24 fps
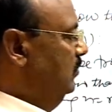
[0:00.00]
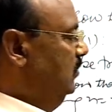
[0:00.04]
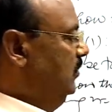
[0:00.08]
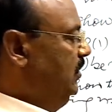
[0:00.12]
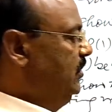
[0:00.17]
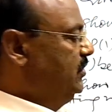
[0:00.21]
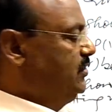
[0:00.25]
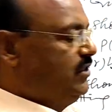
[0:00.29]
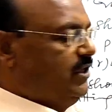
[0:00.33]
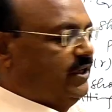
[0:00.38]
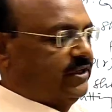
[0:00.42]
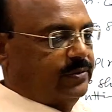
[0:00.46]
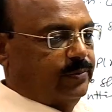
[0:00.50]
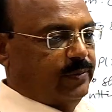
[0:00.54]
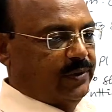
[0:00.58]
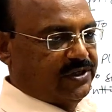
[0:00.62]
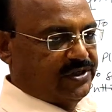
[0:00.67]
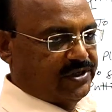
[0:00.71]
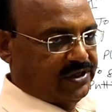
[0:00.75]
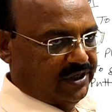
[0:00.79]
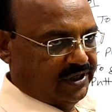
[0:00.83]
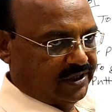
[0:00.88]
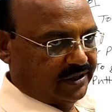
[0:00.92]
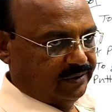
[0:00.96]
statement
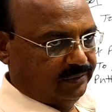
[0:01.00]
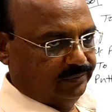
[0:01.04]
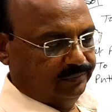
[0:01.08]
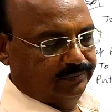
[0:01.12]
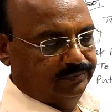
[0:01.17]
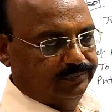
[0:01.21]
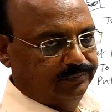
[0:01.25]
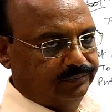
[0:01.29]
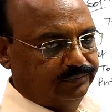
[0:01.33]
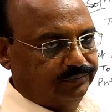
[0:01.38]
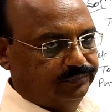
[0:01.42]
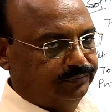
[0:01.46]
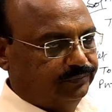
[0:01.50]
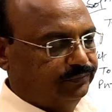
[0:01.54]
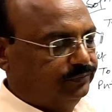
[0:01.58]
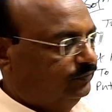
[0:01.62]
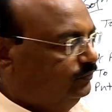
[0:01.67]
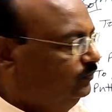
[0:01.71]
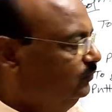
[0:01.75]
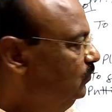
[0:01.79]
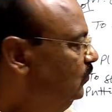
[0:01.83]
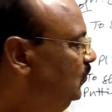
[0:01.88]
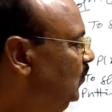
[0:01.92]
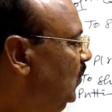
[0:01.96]
here,
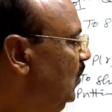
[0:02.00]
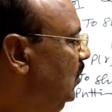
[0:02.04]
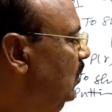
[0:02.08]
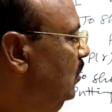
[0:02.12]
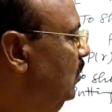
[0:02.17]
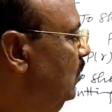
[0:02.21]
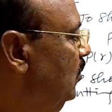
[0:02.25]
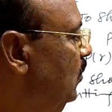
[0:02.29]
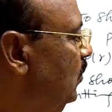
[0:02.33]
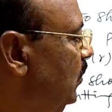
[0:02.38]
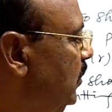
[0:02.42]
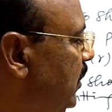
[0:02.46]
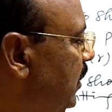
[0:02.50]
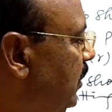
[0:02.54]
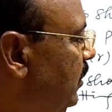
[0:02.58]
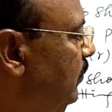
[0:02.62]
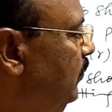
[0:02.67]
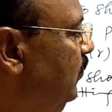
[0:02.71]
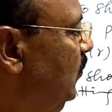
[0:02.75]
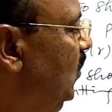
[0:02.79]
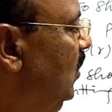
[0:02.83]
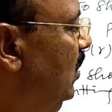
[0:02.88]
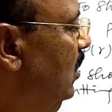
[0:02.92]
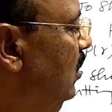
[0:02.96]
okay?
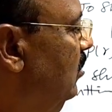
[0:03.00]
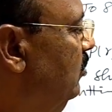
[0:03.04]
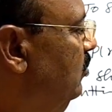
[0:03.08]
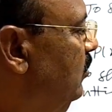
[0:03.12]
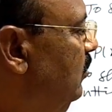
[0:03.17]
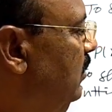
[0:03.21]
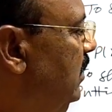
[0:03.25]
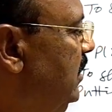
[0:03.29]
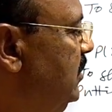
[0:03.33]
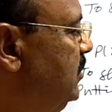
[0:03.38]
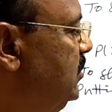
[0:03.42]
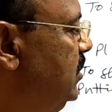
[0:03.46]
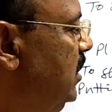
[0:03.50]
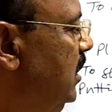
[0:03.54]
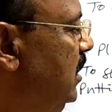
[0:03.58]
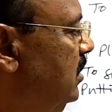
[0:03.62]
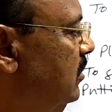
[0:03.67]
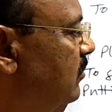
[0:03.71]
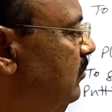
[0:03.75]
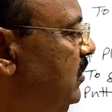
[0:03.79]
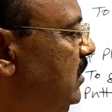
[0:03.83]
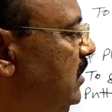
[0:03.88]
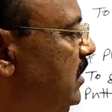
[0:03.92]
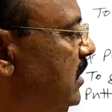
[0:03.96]
We will start
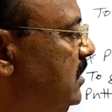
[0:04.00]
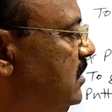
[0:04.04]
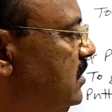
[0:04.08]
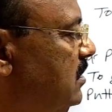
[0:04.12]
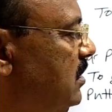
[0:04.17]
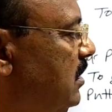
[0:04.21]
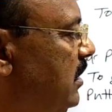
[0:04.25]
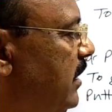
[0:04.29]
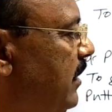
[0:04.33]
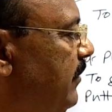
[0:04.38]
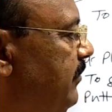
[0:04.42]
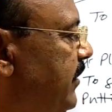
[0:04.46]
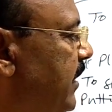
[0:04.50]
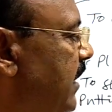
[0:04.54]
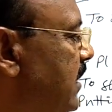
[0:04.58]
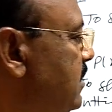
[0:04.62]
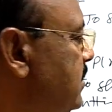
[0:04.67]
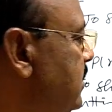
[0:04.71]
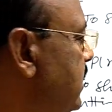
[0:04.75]
with this left hand